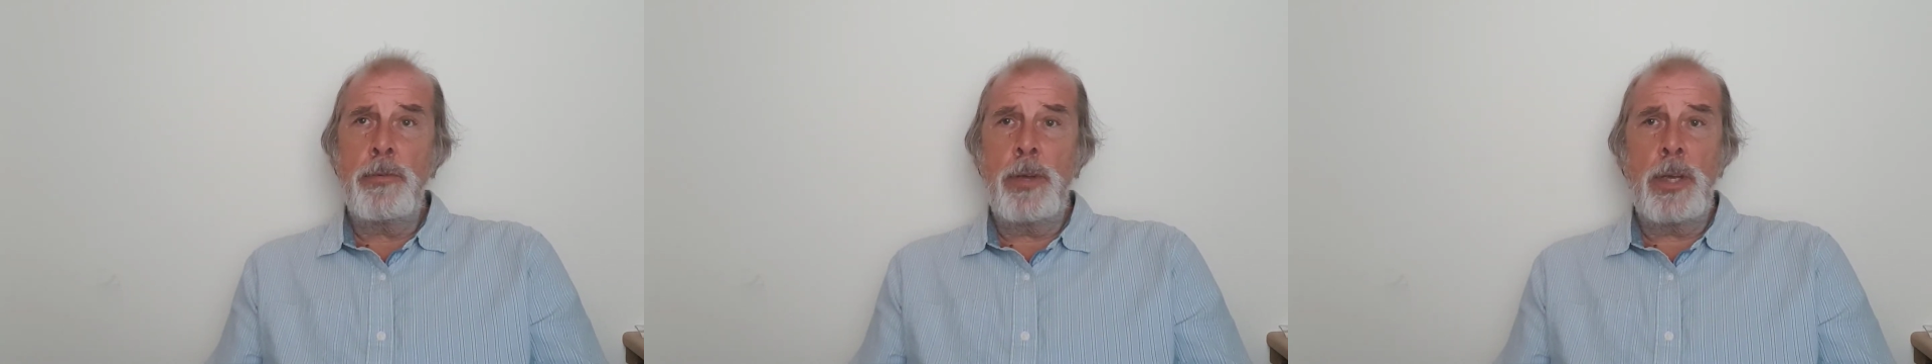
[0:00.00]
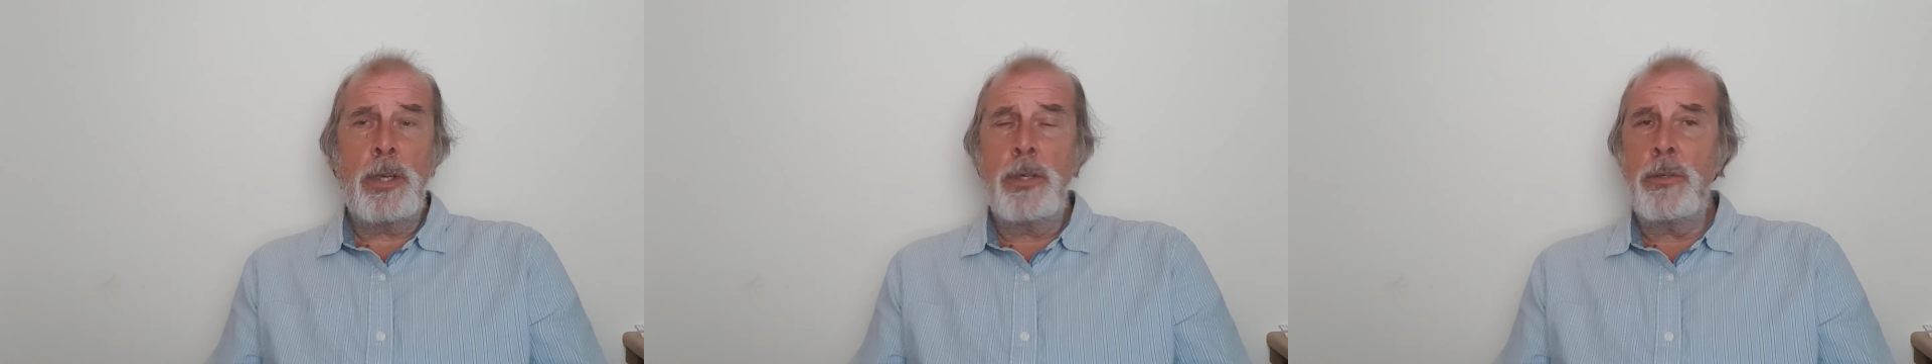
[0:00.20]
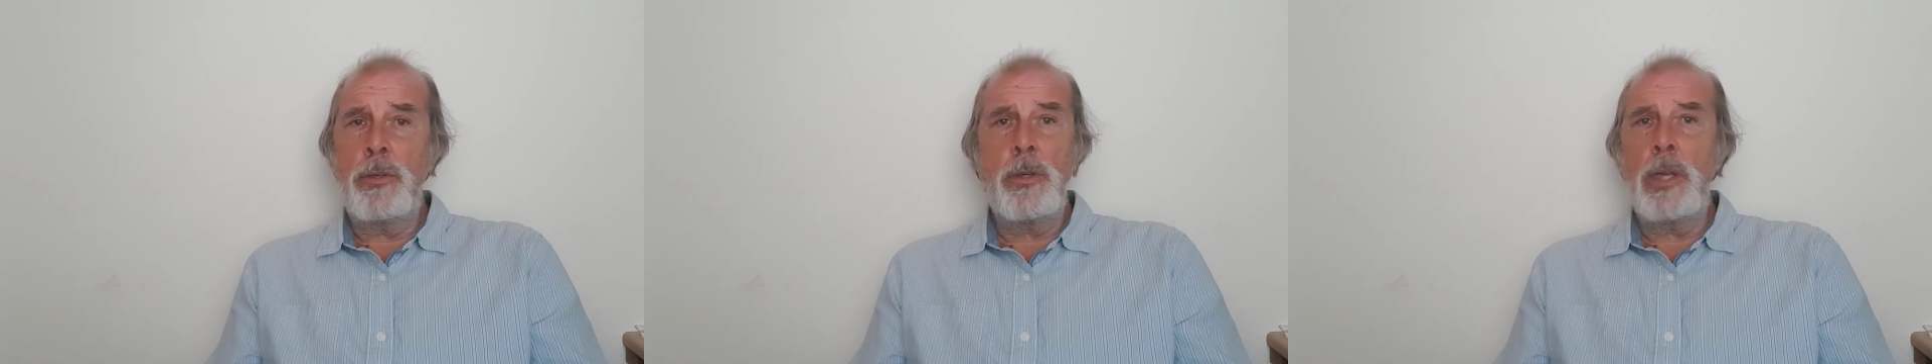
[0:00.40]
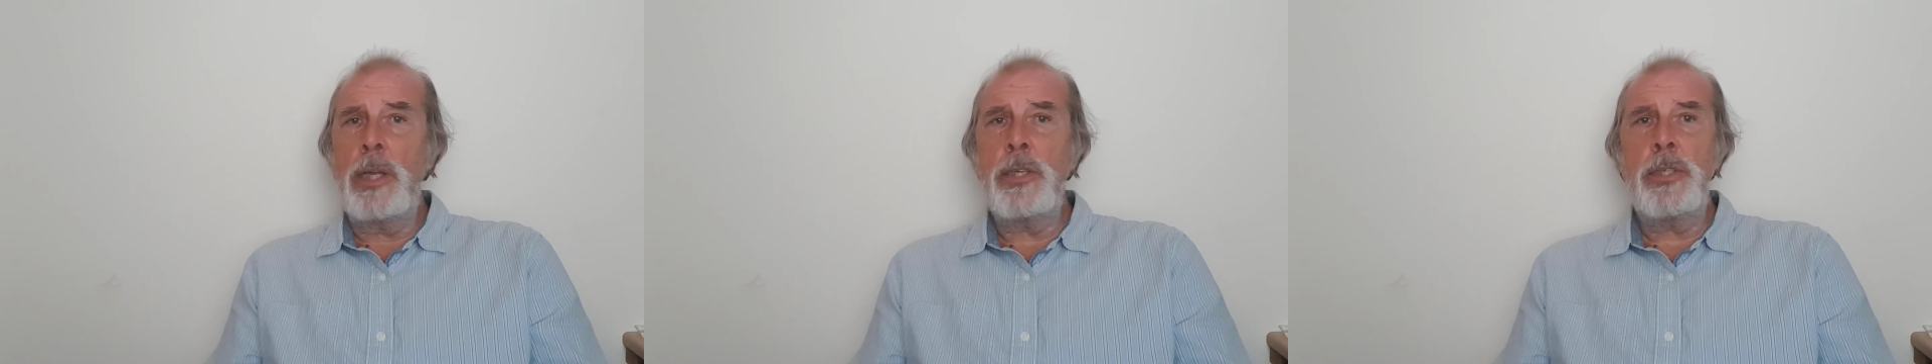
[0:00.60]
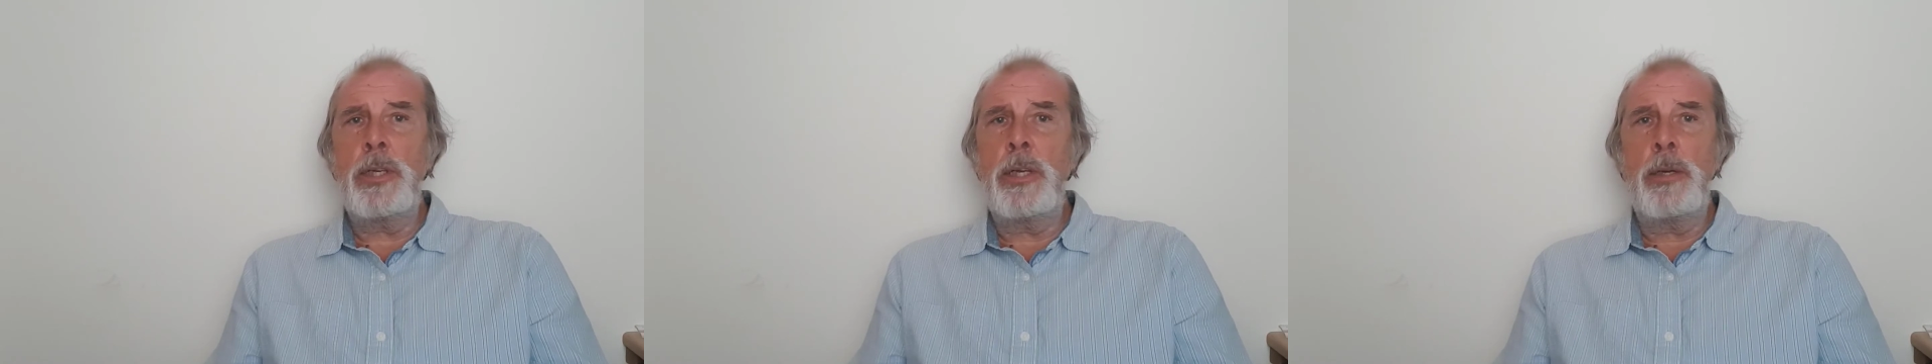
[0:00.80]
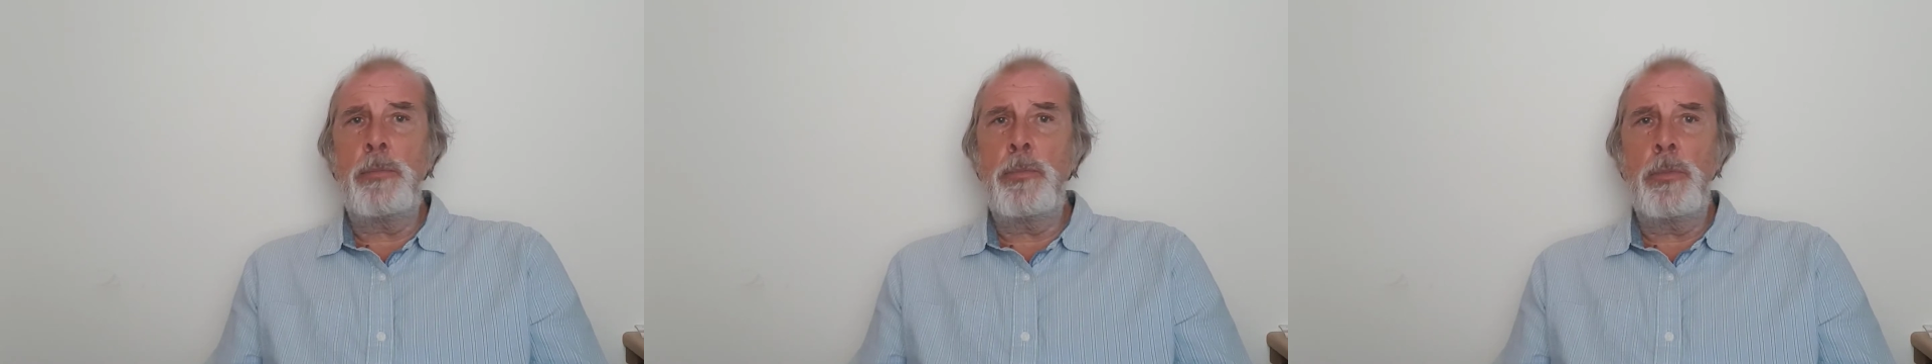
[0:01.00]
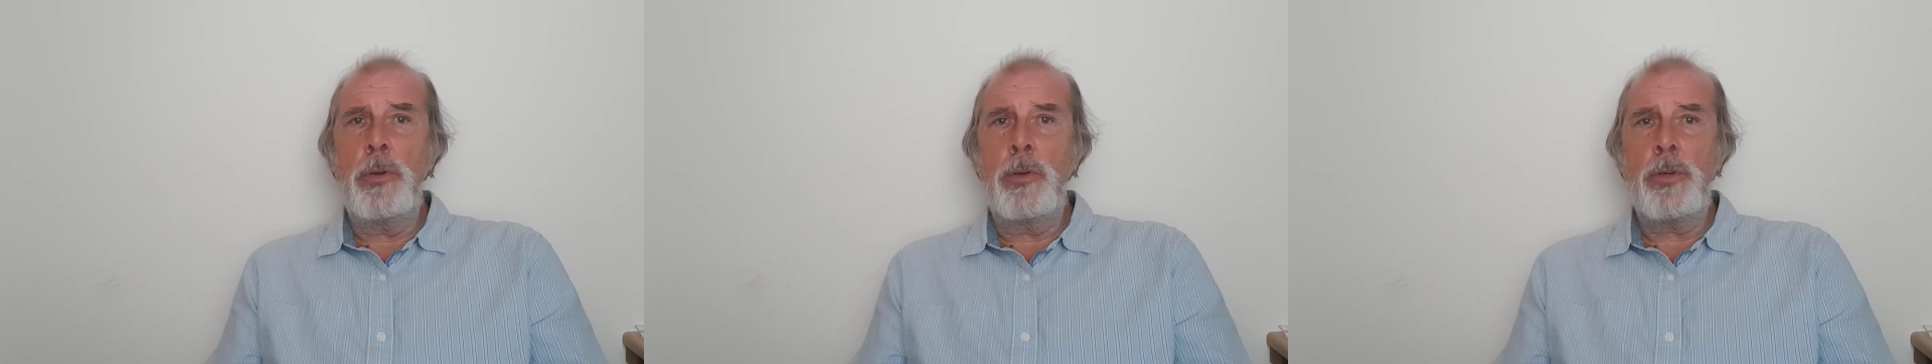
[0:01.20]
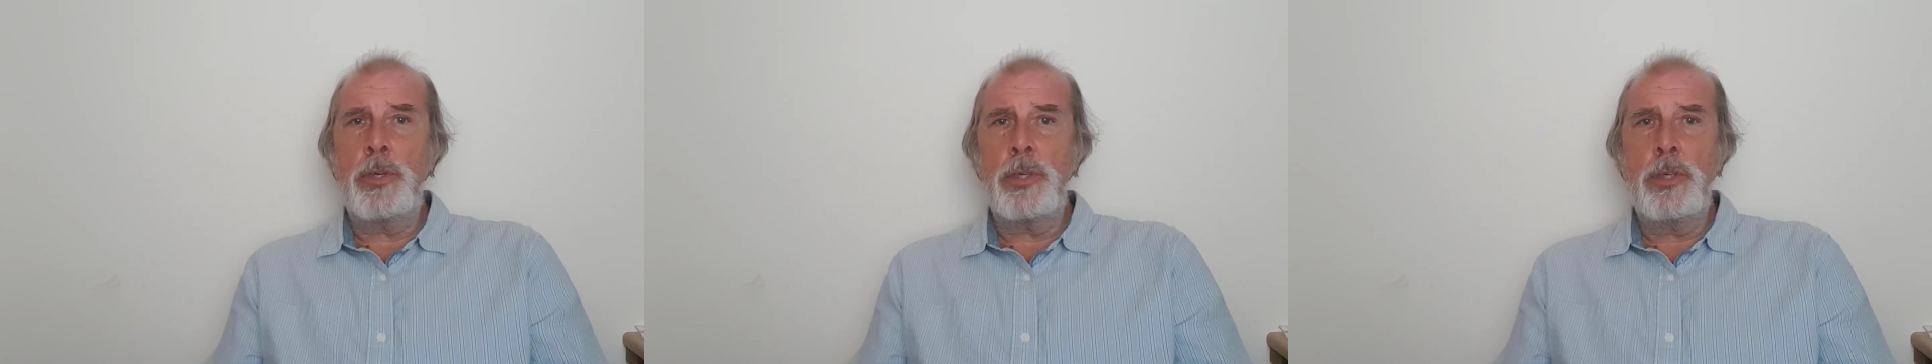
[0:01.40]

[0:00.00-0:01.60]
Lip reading: I couldn't last any longer